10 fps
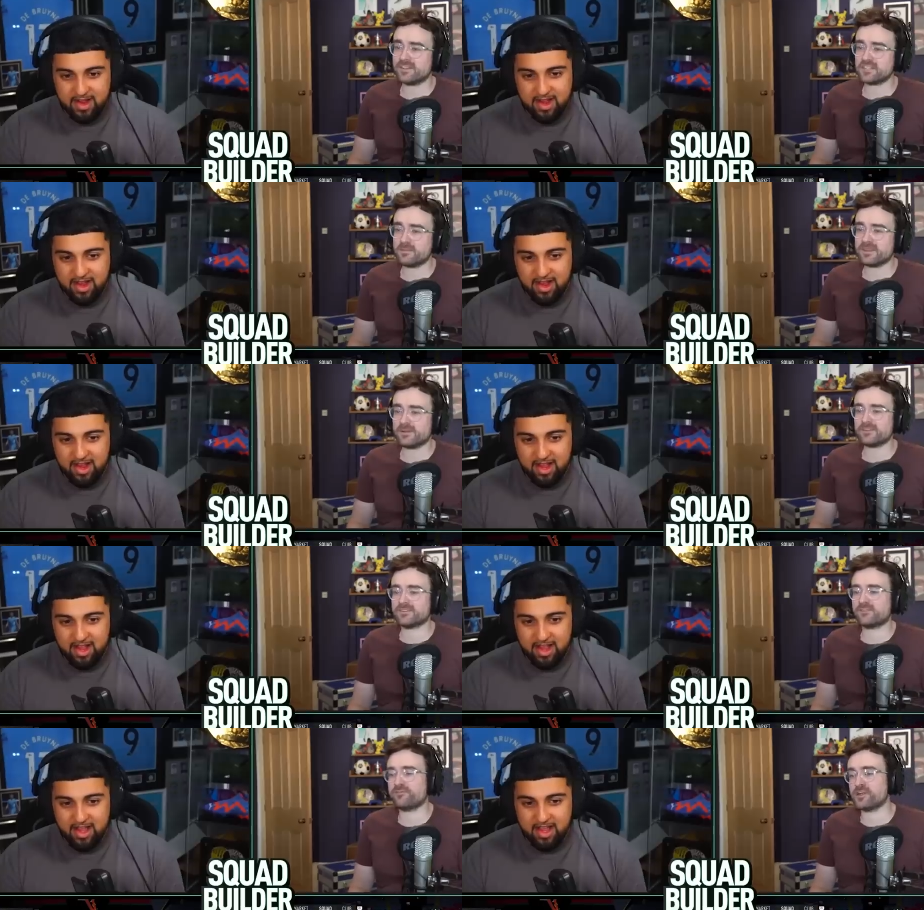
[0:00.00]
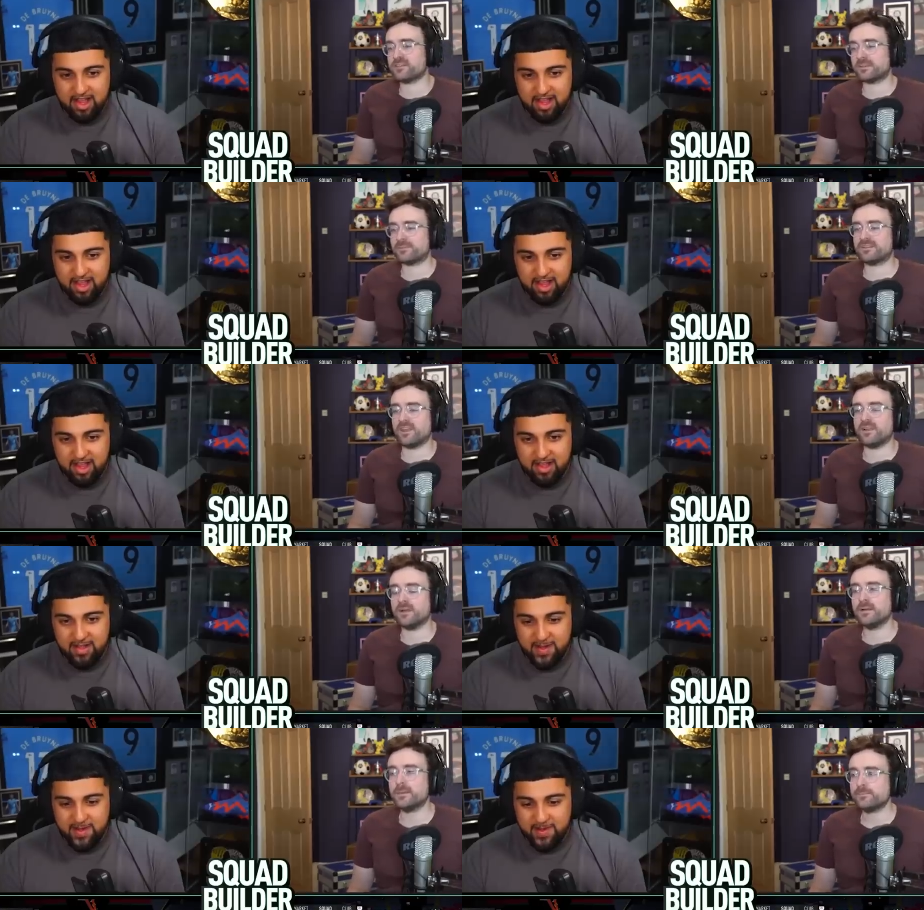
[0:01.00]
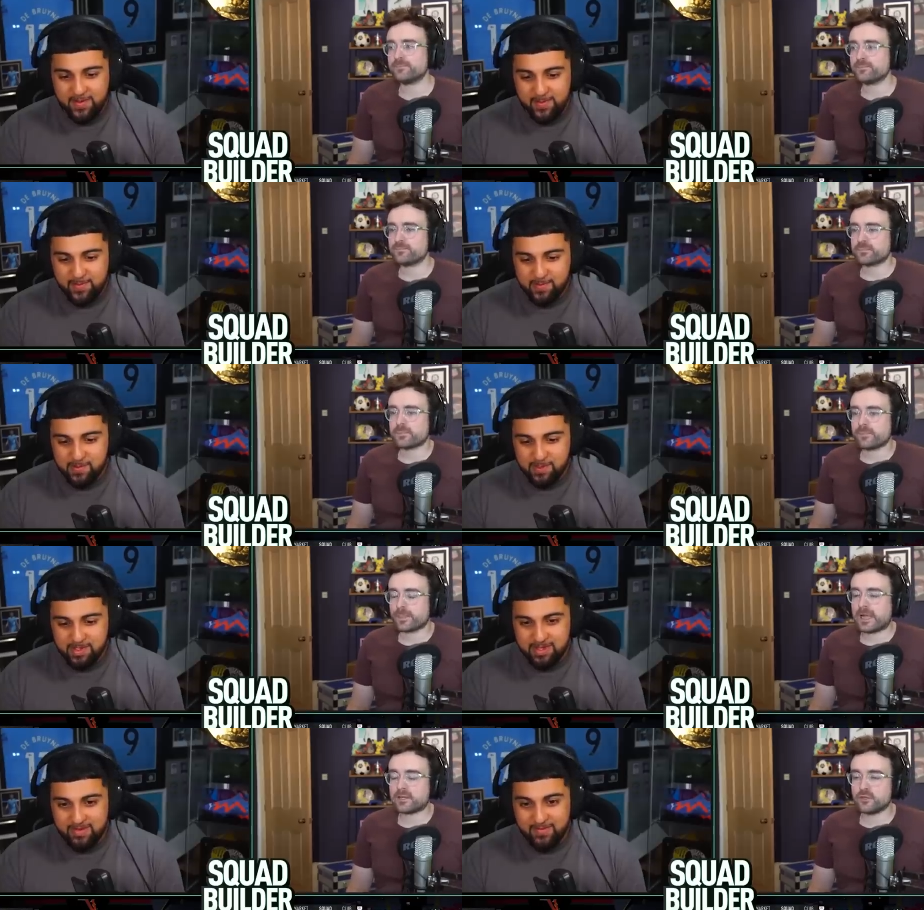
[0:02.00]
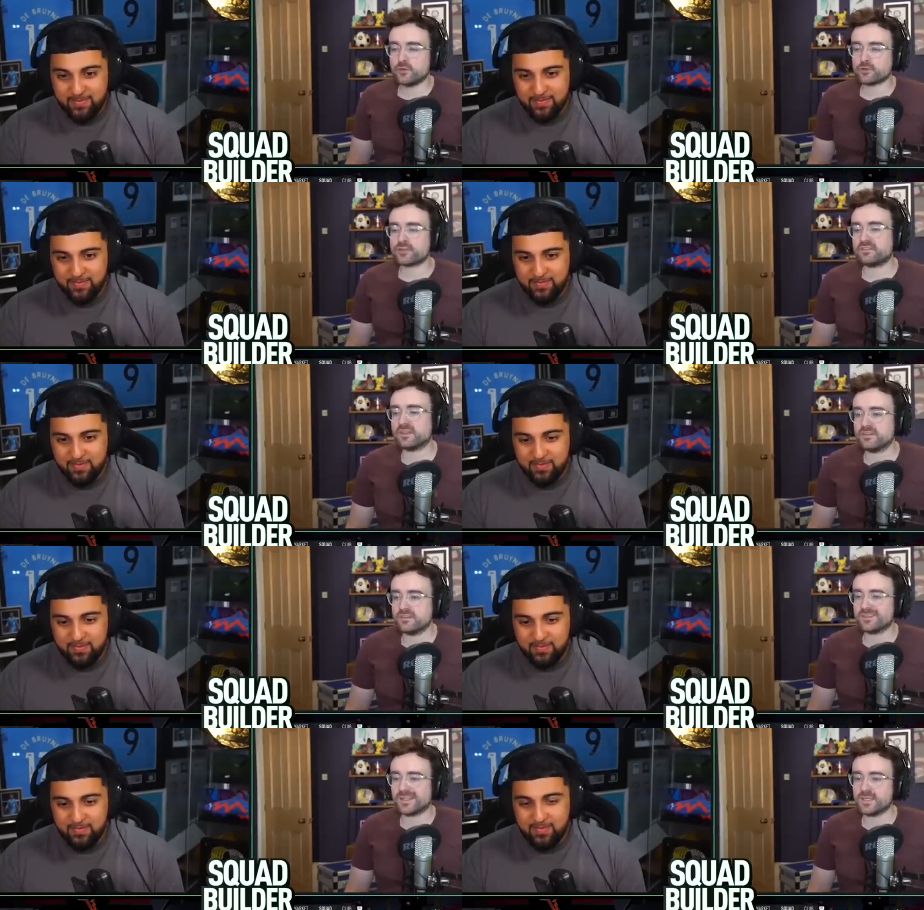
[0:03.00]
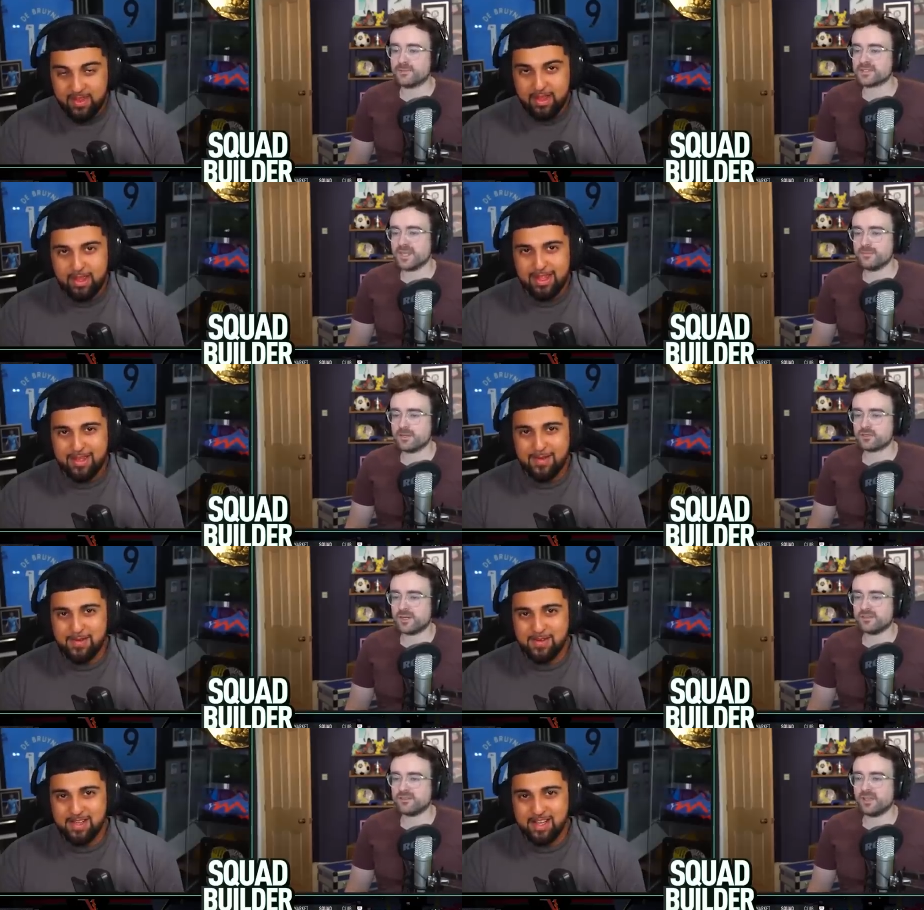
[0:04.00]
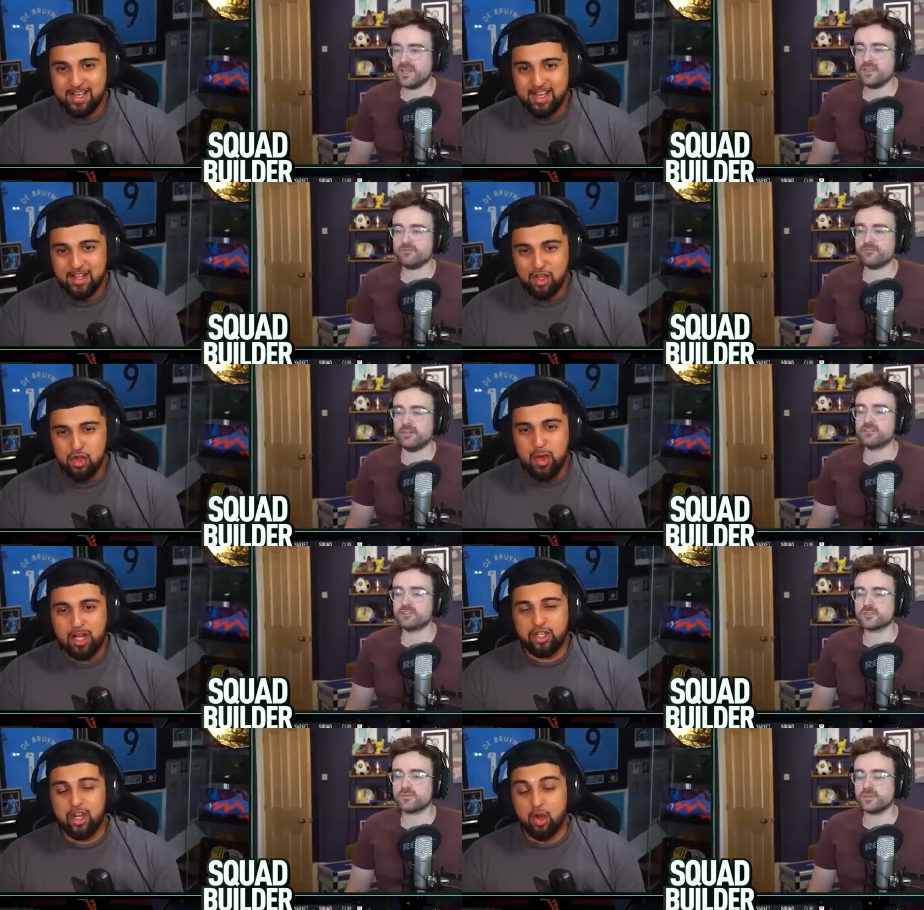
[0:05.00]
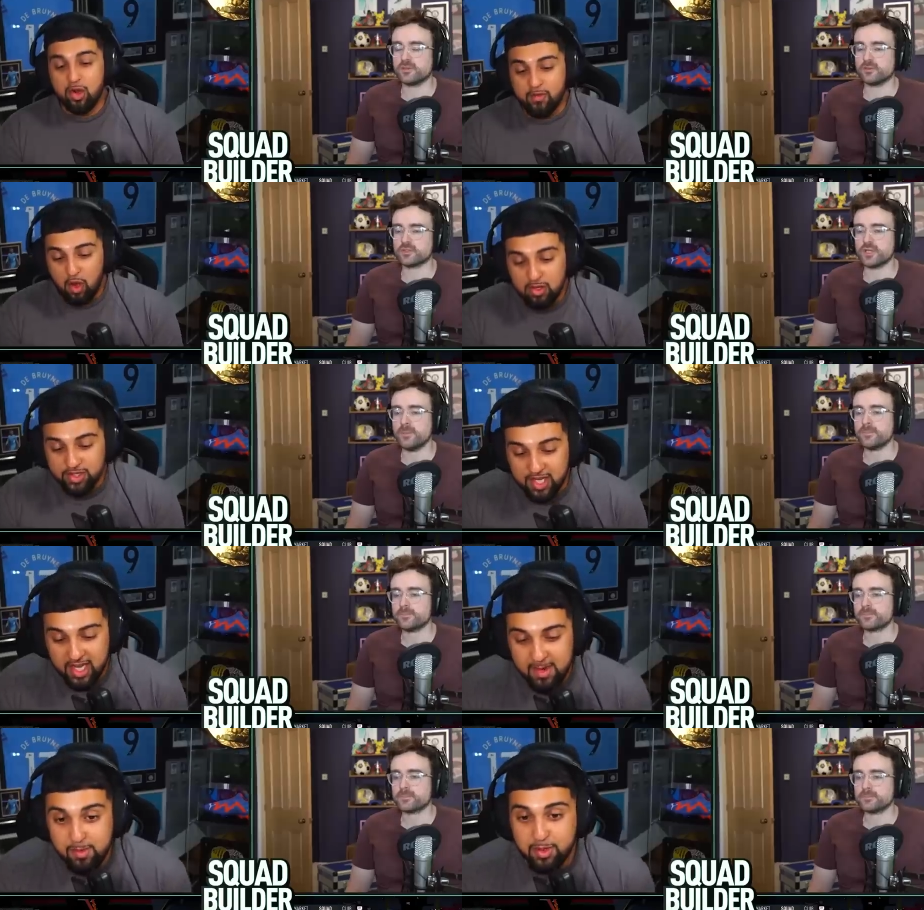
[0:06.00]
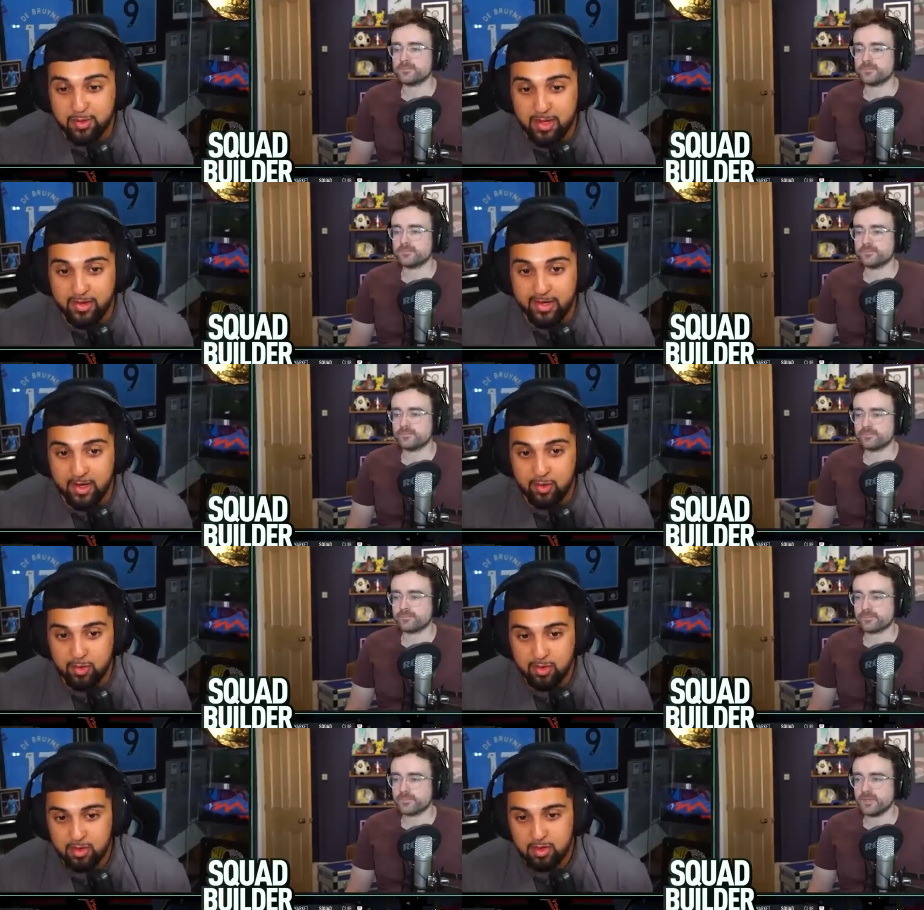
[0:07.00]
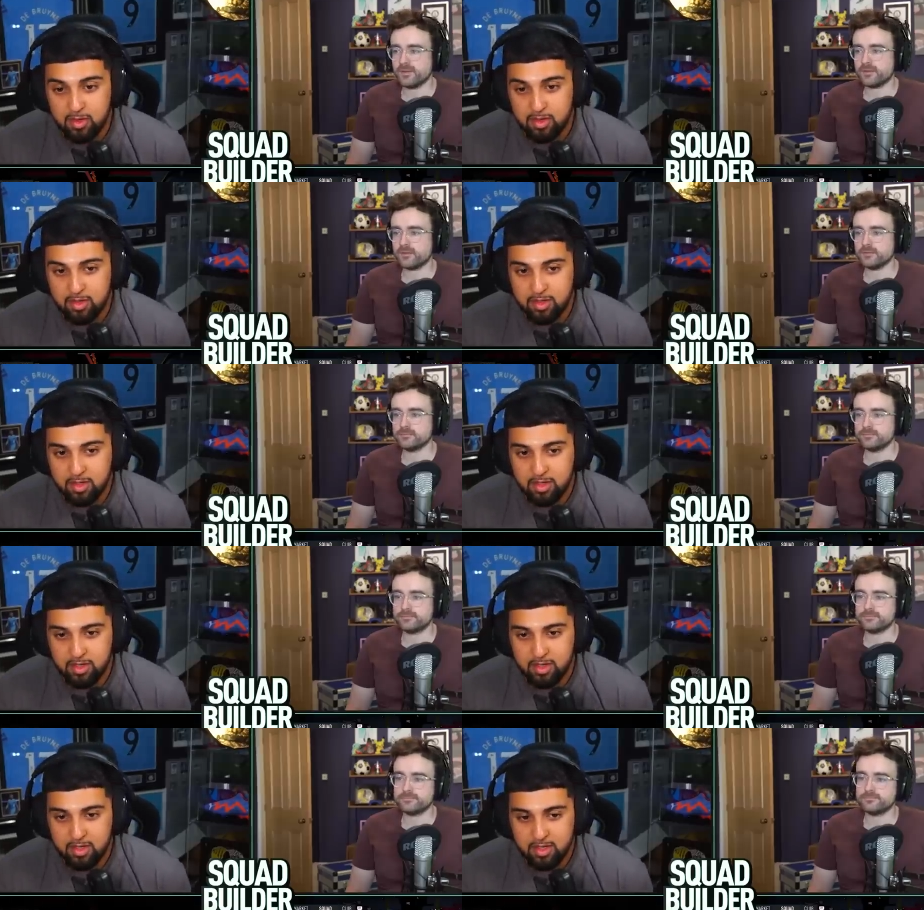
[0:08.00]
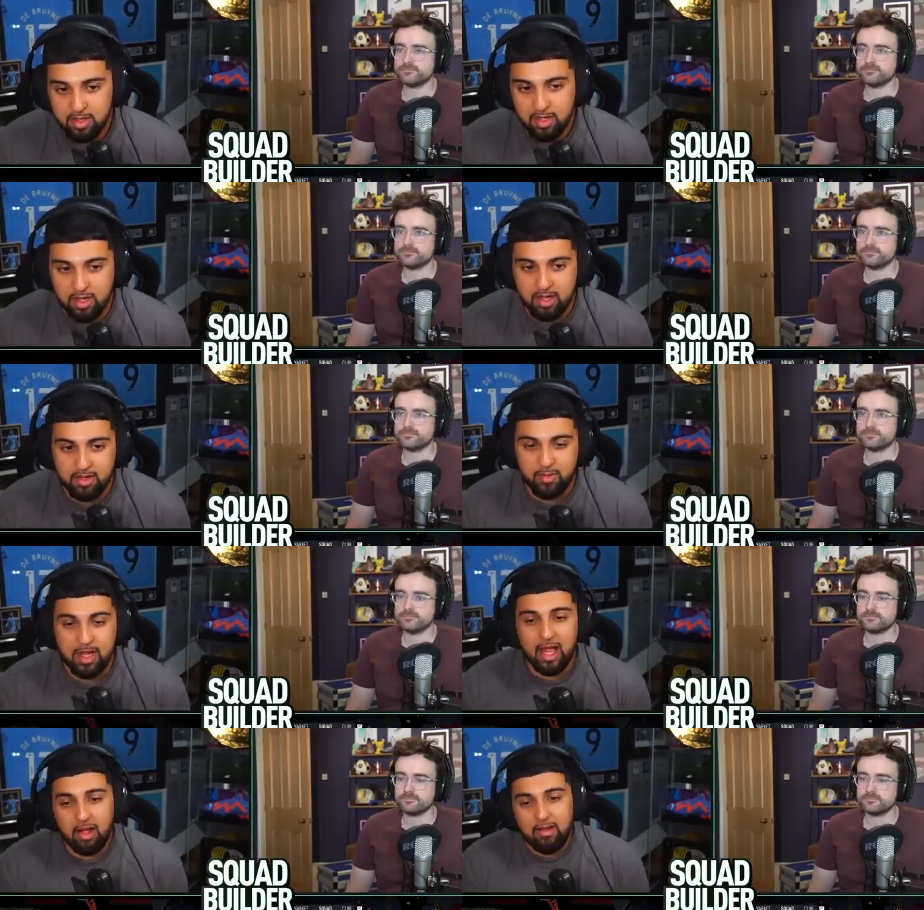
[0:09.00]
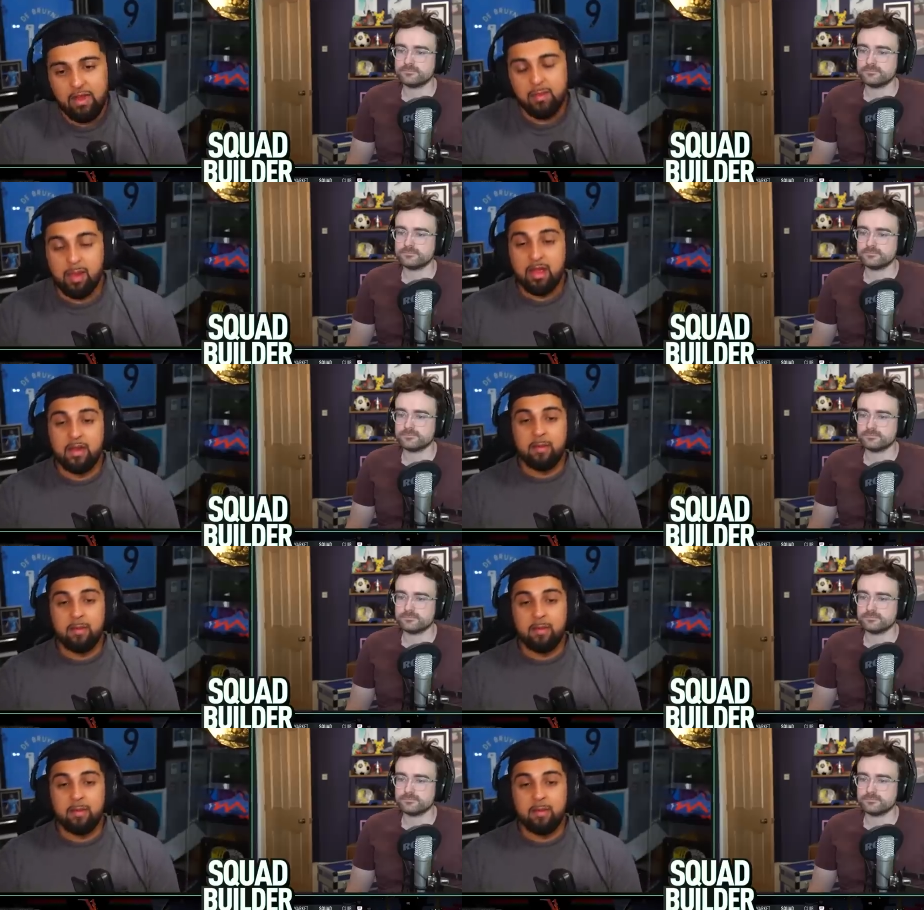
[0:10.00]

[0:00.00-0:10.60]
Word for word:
Speaker 1: I say... It's funny I said Medina. I Google translated Saliba's name and tried to say it in
Speaker 2: French just for the culture. You actually could have gone Saliba as well, you know.
Speaker 1: Yeah, I know.
Speaker 2: Oh, well, I'll give you your player in a